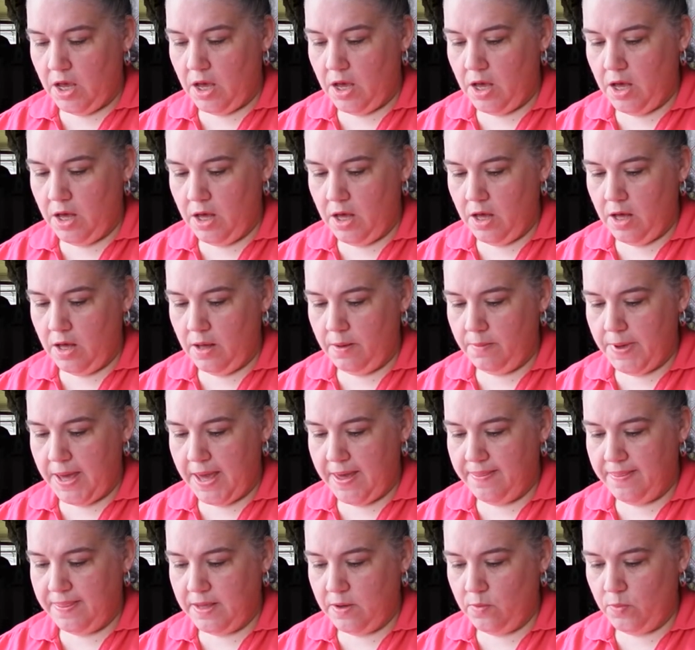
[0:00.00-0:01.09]
Um,
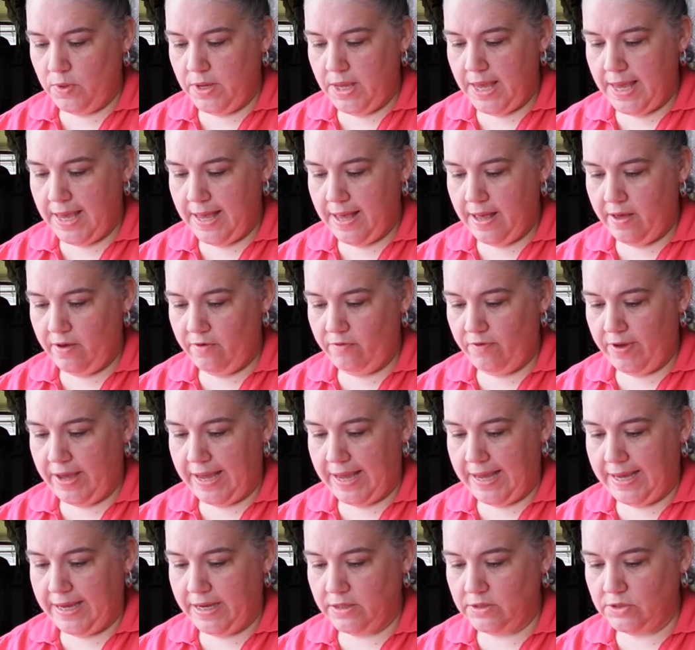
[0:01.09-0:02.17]
and then we have
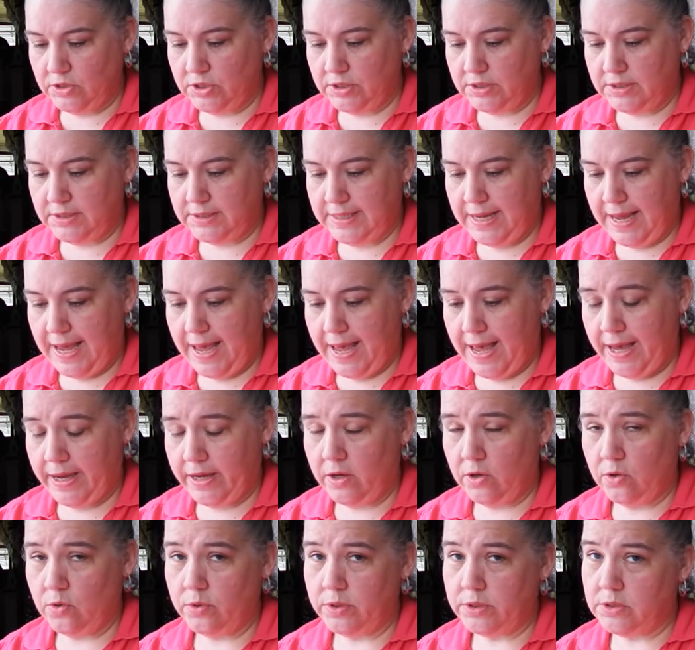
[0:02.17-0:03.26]
Angie's tag,
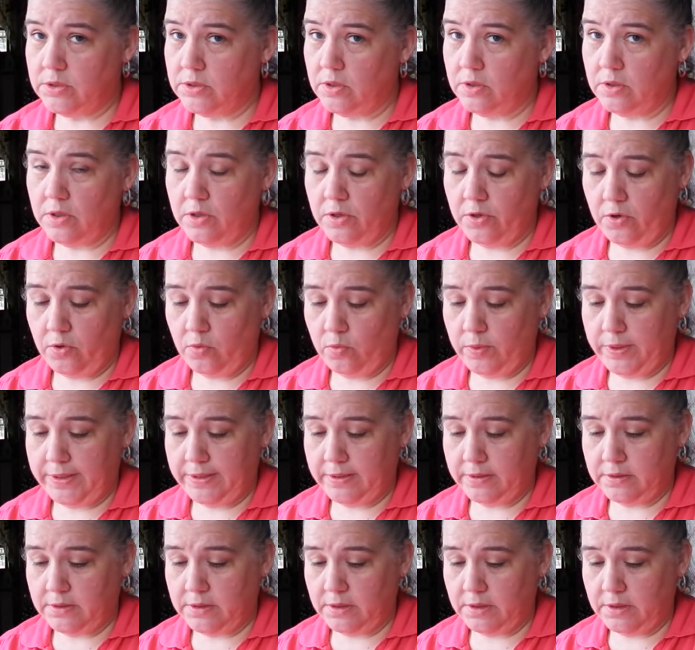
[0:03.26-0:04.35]
who is no longer with
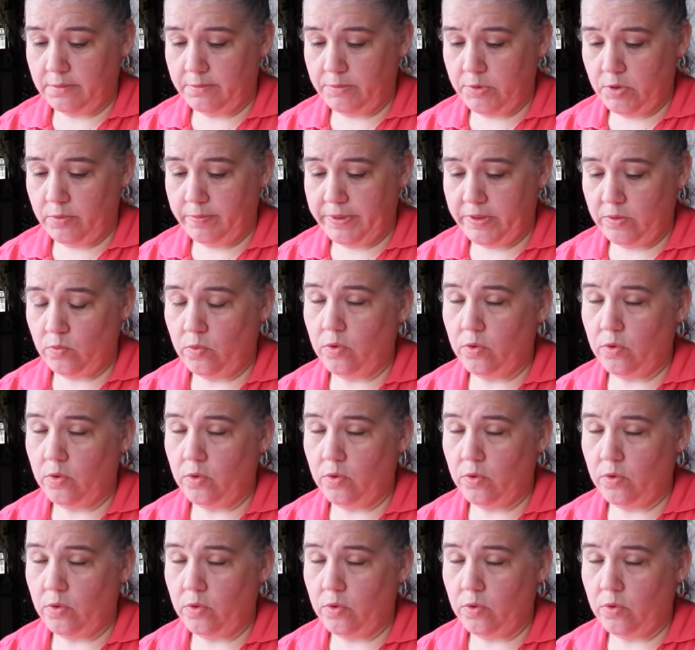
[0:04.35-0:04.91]
us at the moment.